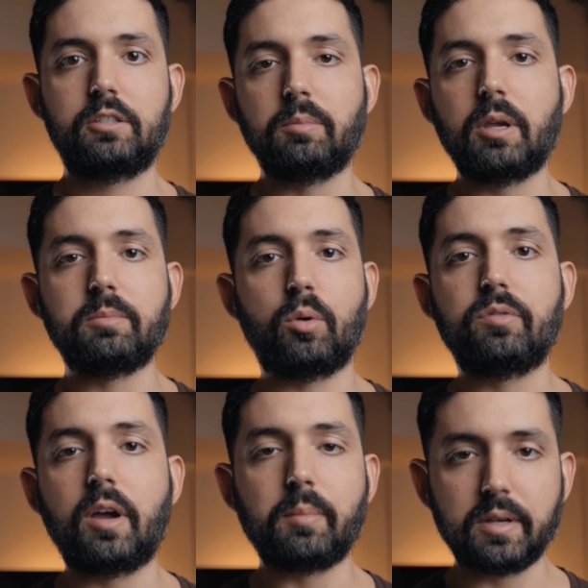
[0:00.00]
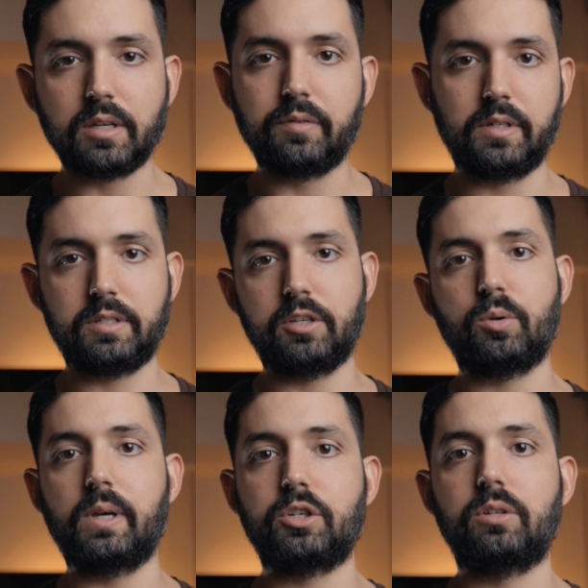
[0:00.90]
Sometimes I would find myself in a
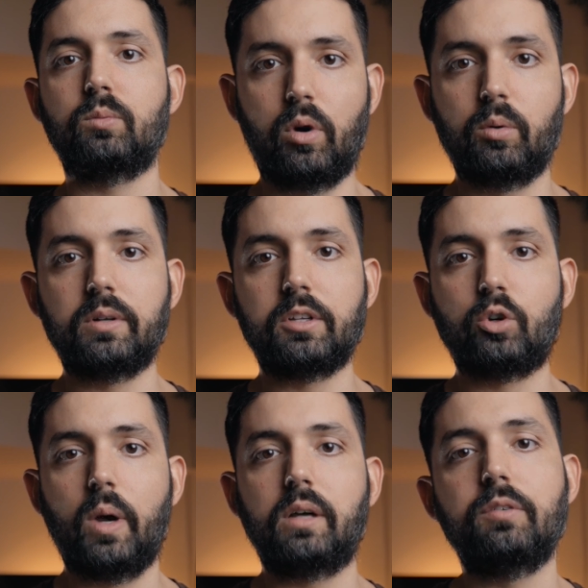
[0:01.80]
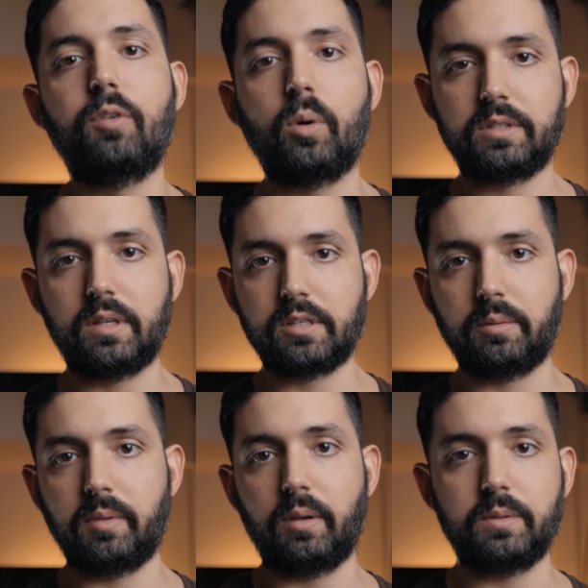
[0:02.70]
situation where I wanted to quickly focus on
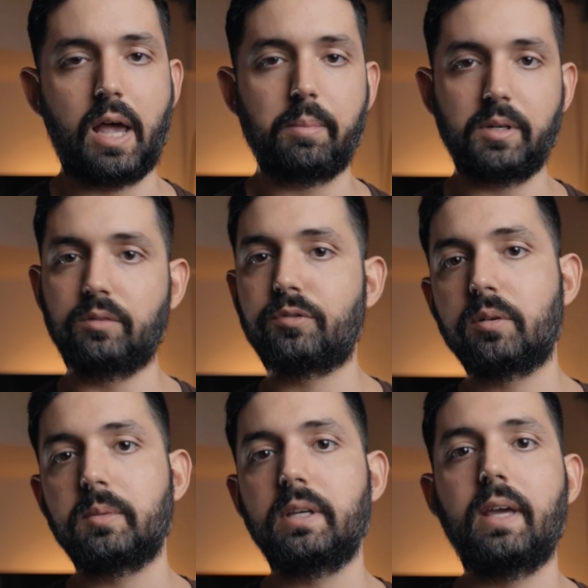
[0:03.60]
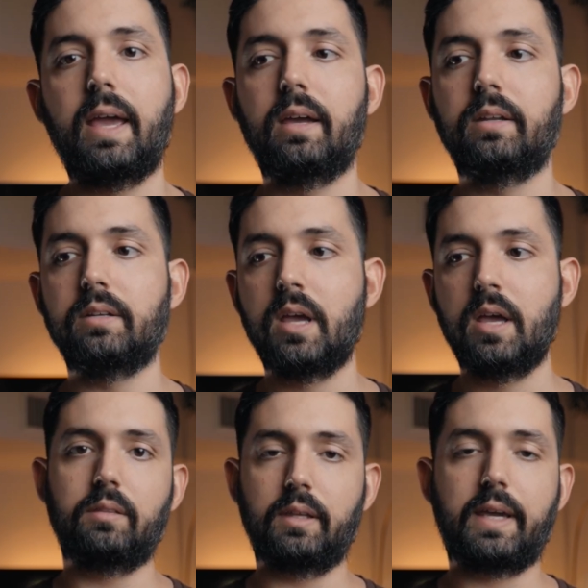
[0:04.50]
something that was happening in front of me, and
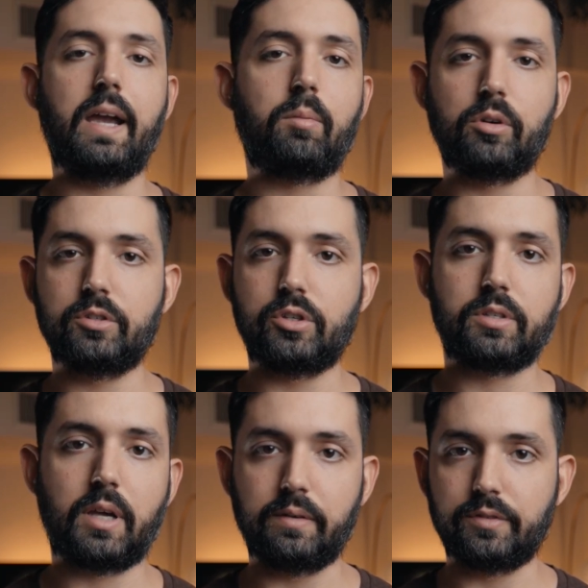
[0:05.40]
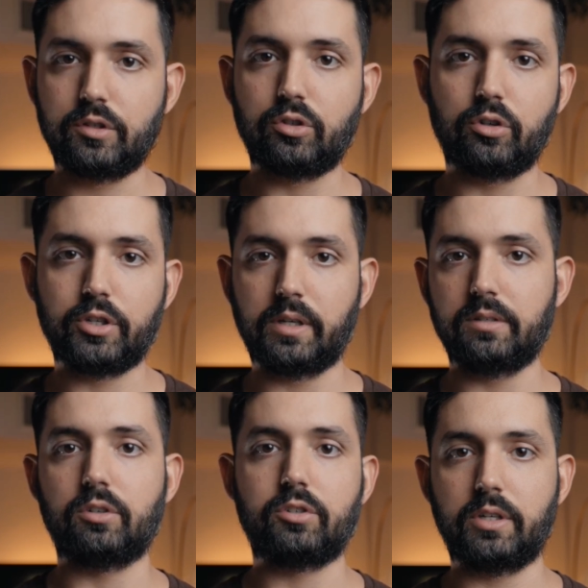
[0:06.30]
the camera is just kind of searching
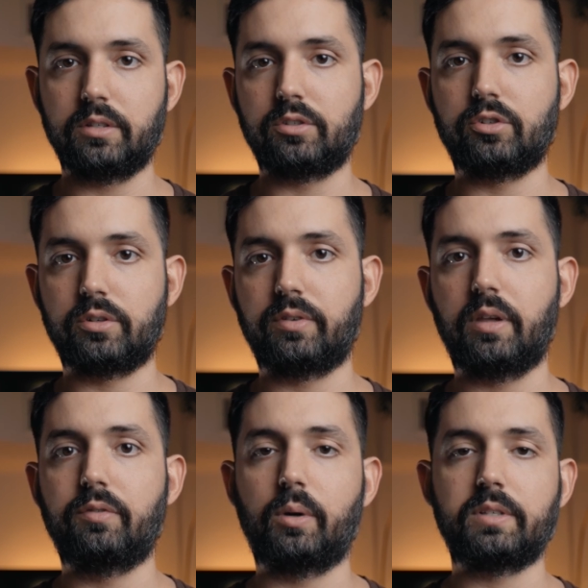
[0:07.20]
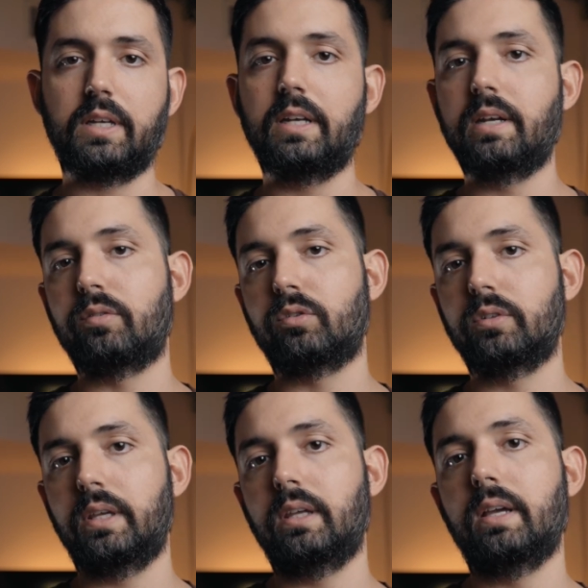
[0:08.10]
and searching and searching for that focus, and it never
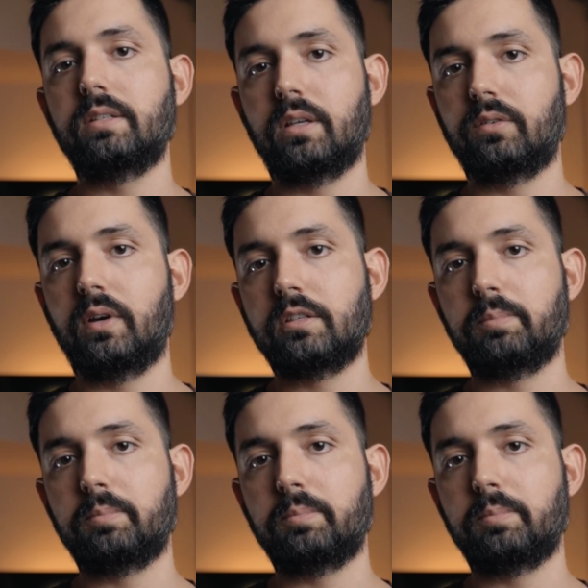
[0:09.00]
really lands on the right